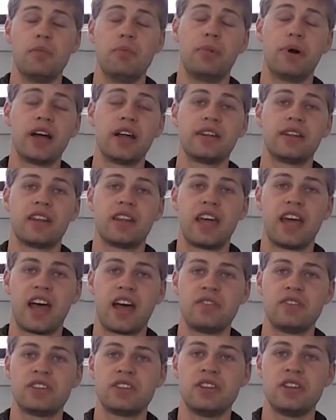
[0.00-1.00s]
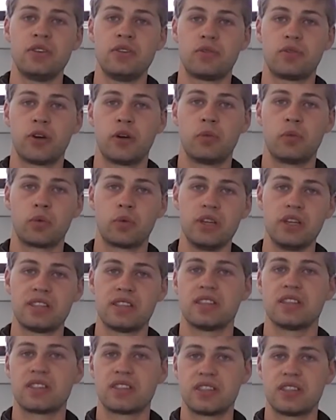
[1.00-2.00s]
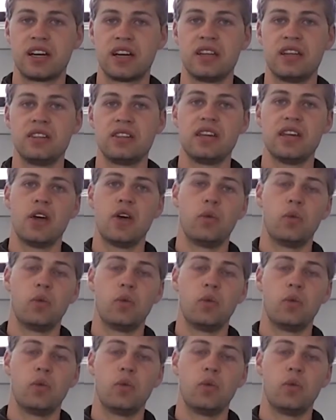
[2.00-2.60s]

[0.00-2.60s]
but they have seen from recent studies